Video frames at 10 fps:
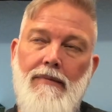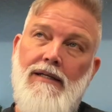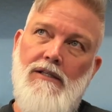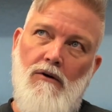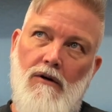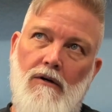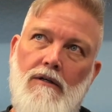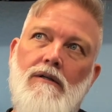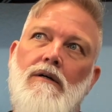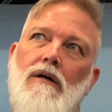Makes it
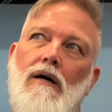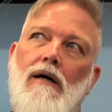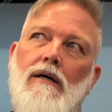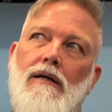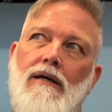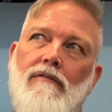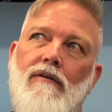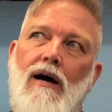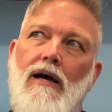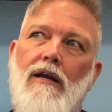hard. If
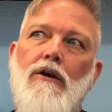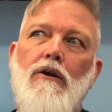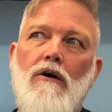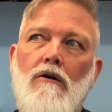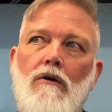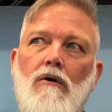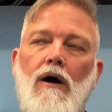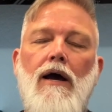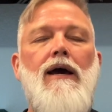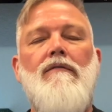I know
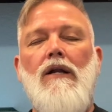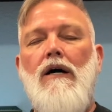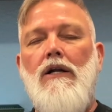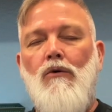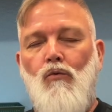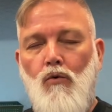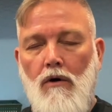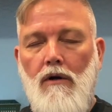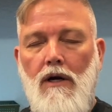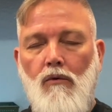I have a lot of
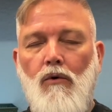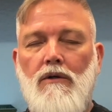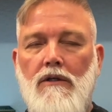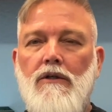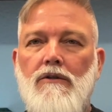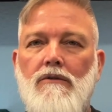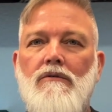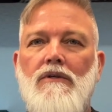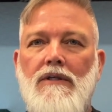work to do